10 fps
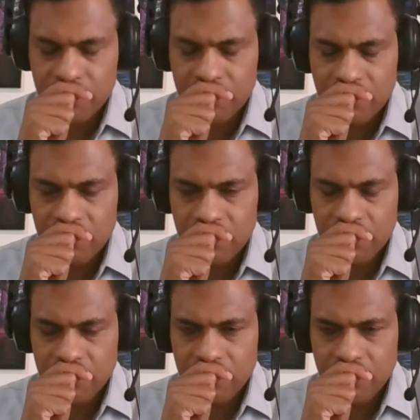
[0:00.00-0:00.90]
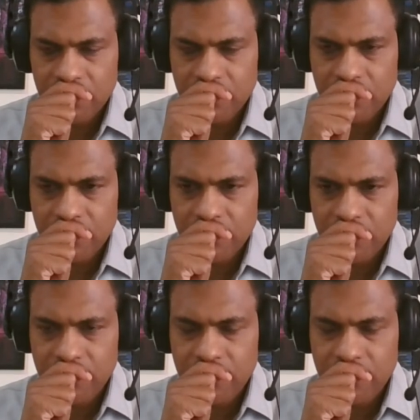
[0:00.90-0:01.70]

No one is speaking in this clip.